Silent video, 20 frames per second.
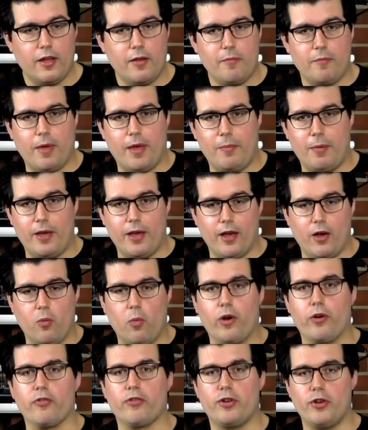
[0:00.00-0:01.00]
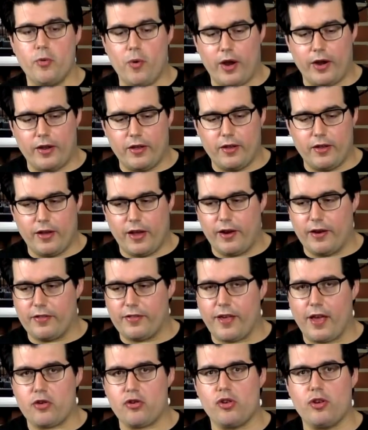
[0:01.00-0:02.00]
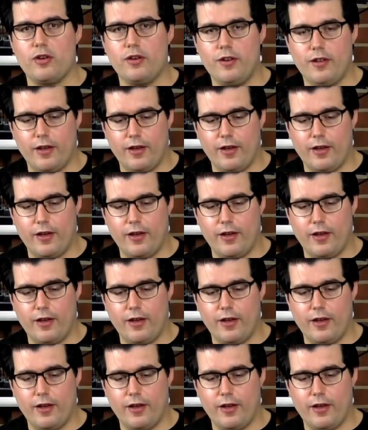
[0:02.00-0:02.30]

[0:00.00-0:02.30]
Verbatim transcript: maybe a uh, one or two on a, on a session,